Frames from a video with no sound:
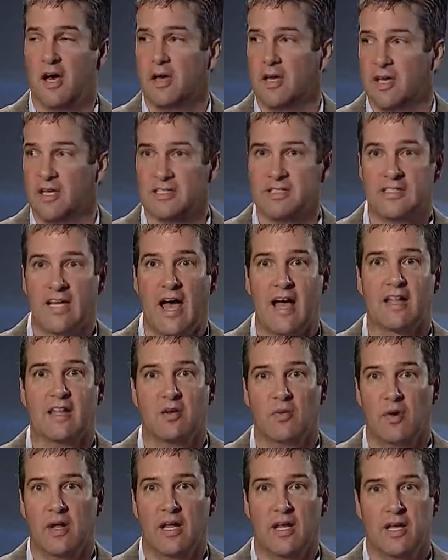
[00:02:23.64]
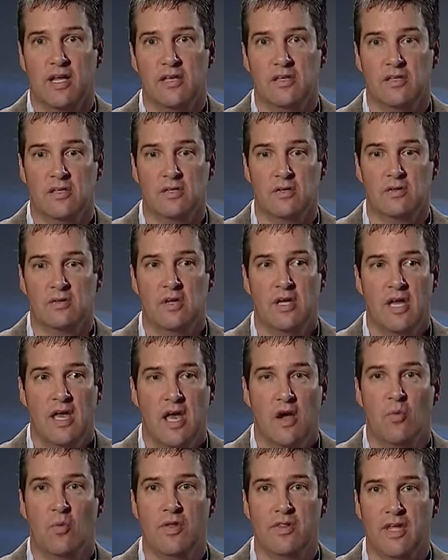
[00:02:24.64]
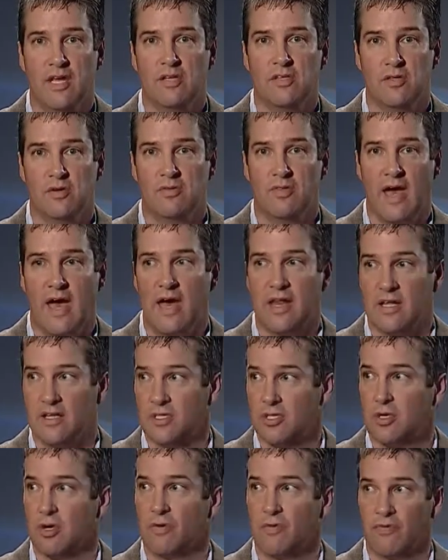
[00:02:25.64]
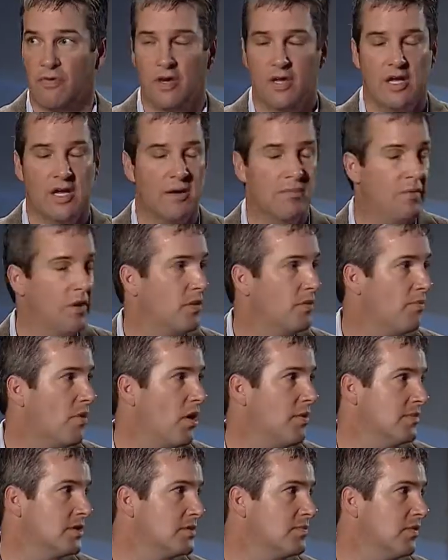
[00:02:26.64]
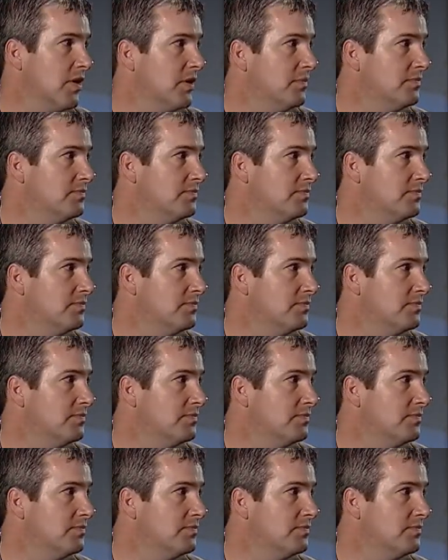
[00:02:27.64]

exactly what it can do. And when they do that, it's good for, again, both Palm and Sprint.